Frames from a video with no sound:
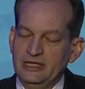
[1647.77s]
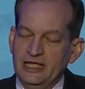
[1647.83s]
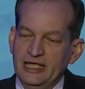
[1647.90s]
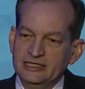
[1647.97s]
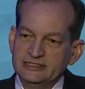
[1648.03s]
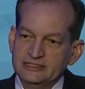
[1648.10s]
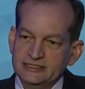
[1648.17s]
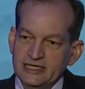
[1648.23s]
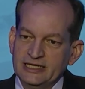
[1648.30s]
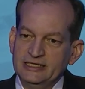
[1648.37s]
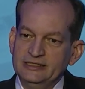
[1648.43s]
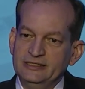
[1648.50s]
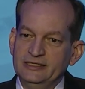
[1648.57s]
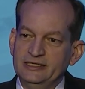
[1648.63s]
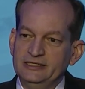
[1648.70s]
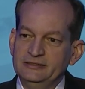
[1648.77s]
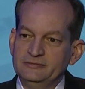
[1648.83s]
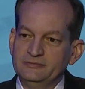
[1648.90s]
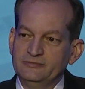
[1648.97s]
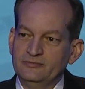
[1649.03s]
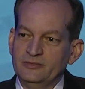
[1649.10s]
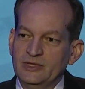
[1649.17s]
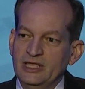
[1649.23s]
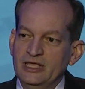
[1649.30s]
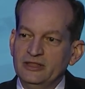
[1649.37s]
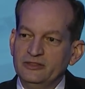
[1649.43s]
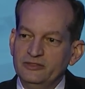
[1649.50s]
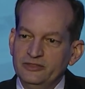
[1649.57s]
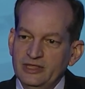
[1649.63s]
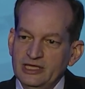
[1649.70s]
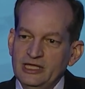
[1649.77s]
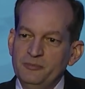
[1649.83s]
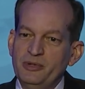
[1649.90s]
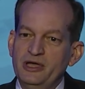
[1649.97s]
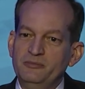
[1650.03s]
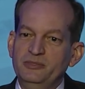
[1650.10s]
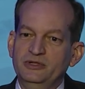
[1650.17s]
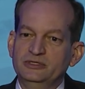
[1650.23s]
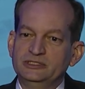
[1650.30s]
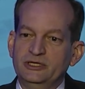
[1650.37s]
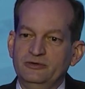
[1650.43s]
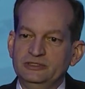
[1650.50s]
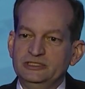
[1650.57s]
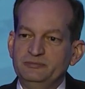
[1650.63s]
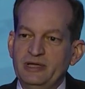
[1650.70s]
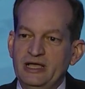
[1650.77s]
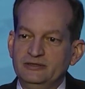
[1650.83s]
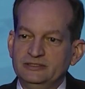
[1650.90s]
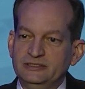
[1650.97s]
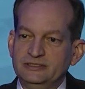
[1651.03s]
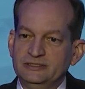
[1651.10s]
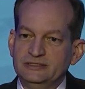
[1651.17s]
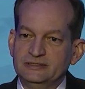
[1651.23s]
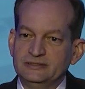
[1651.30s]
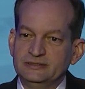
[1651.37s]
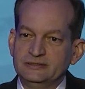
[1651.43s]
And secondly, think about military spouses.